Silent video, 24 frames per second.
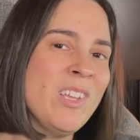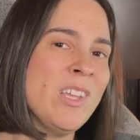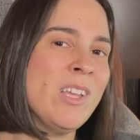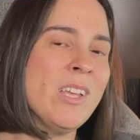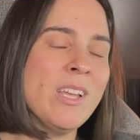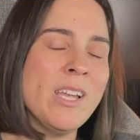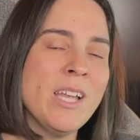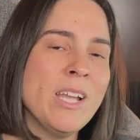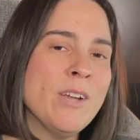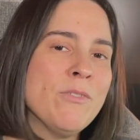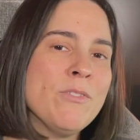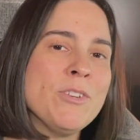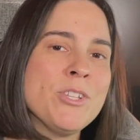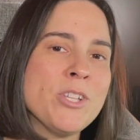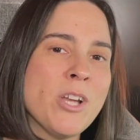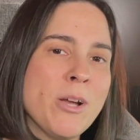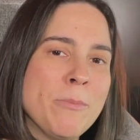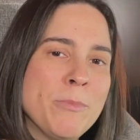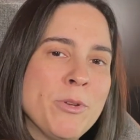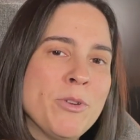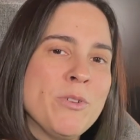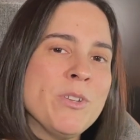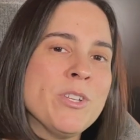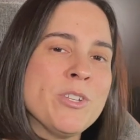Every
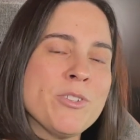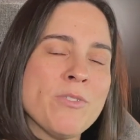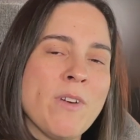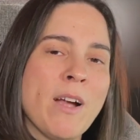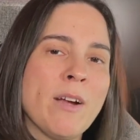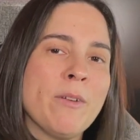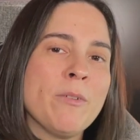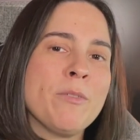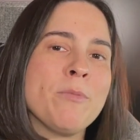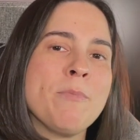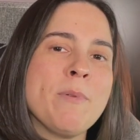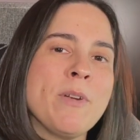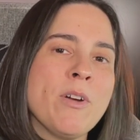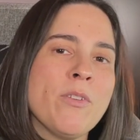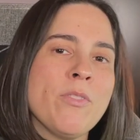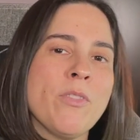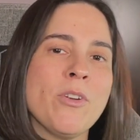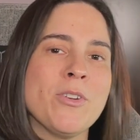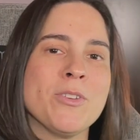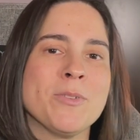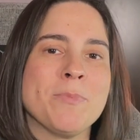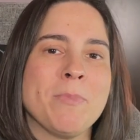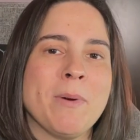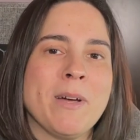time you interact with me on
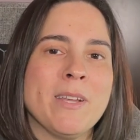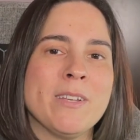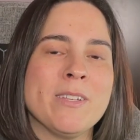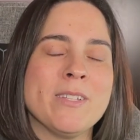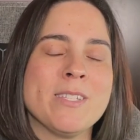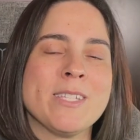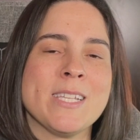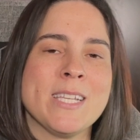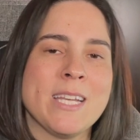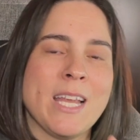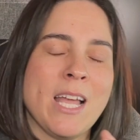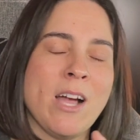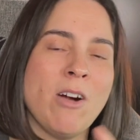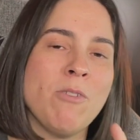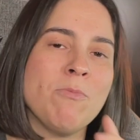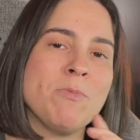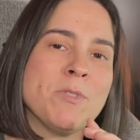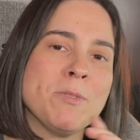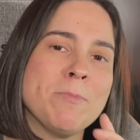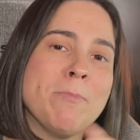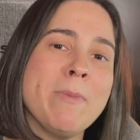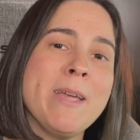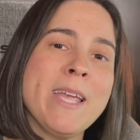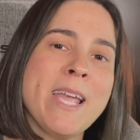those buttons, it
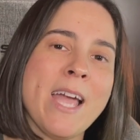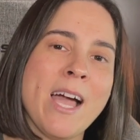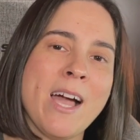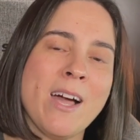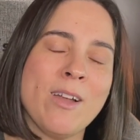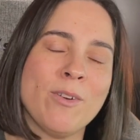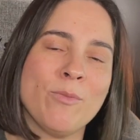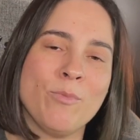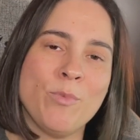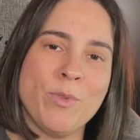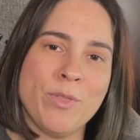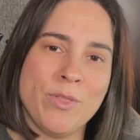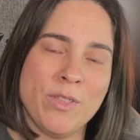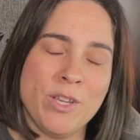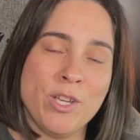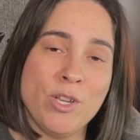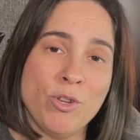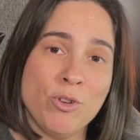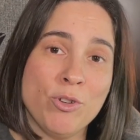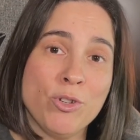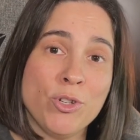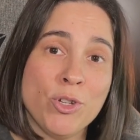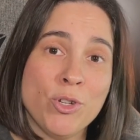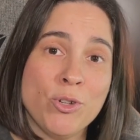helps me out with the
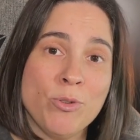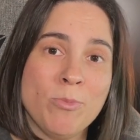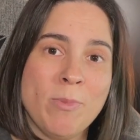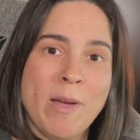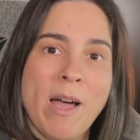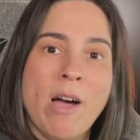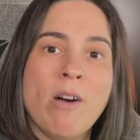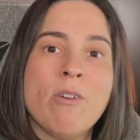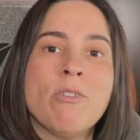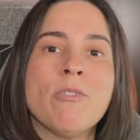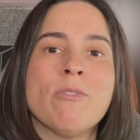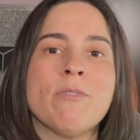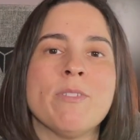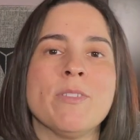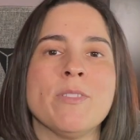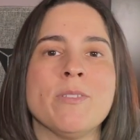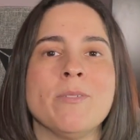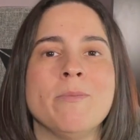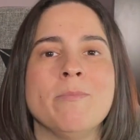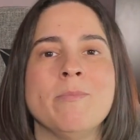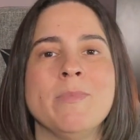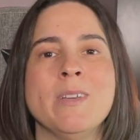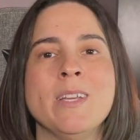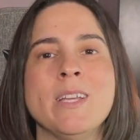YouTube
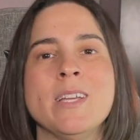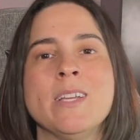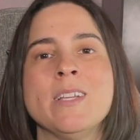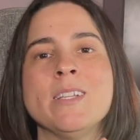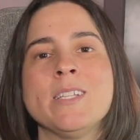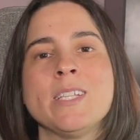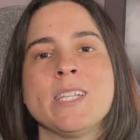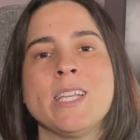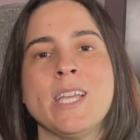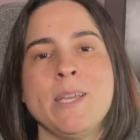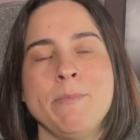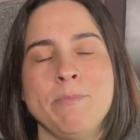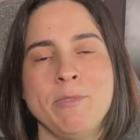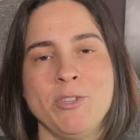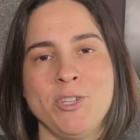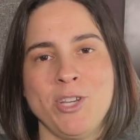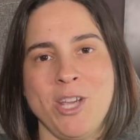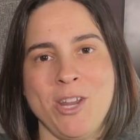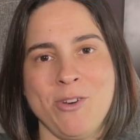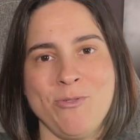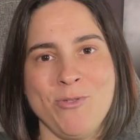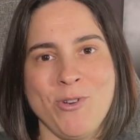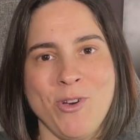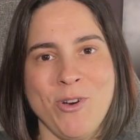algorithm to keep the
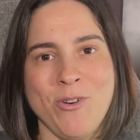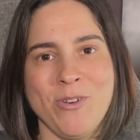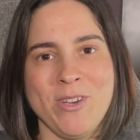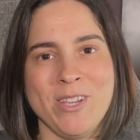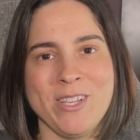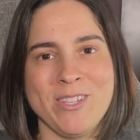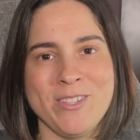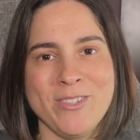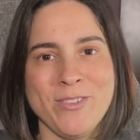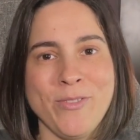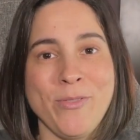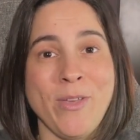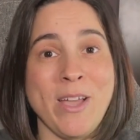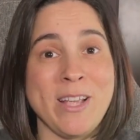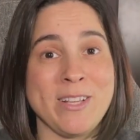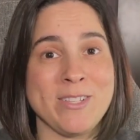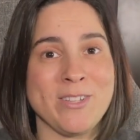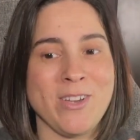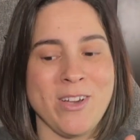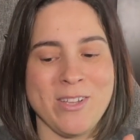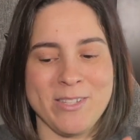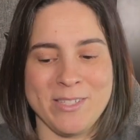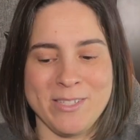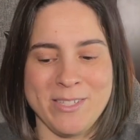channel going. Thanks,
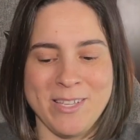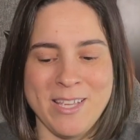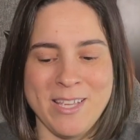guys.